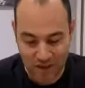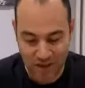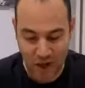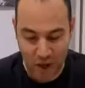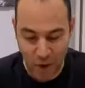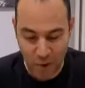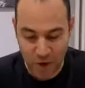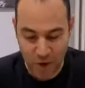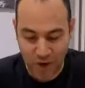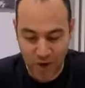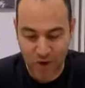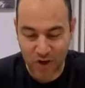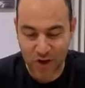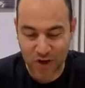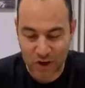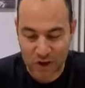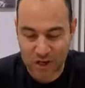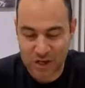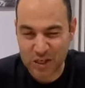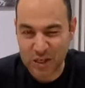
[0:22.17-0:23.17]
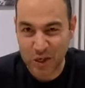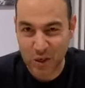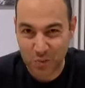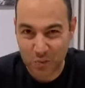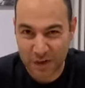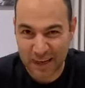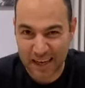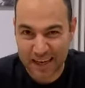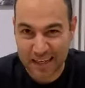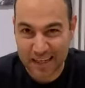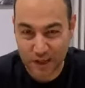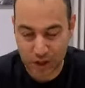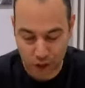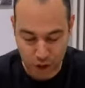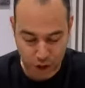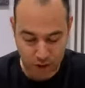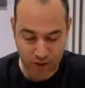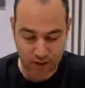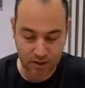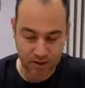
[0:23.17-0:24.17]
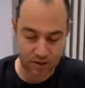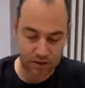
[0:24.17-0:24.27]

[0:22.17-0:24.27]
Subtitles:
going on in this little package.